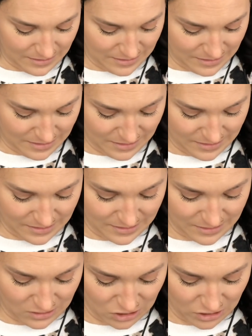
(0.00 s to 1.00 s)

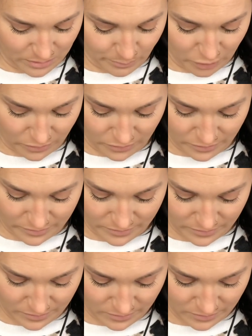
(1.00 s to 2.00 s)
is shimmer.
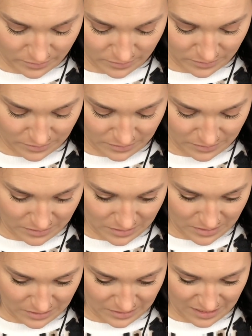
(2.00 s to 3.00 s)

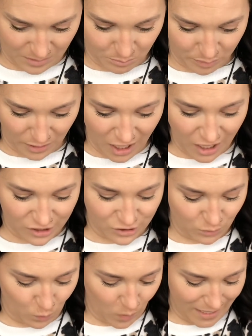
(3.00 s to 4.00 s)
Like,
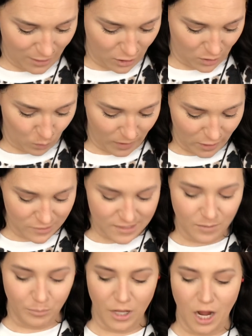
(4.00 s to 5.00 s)
blush, where's
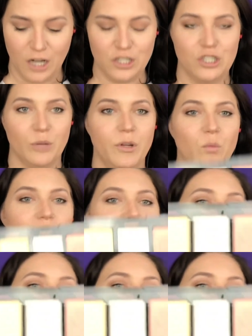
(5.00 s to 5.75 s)
the blush? Show me which